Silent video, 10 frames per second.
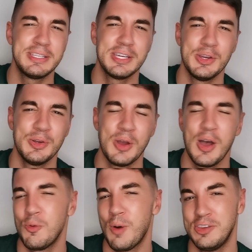2,
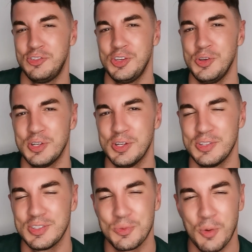where
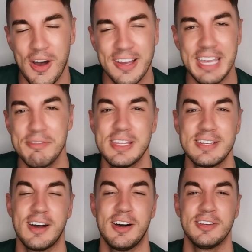students were given the
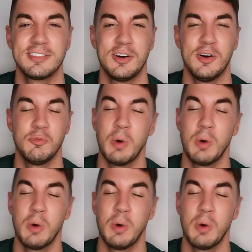task of,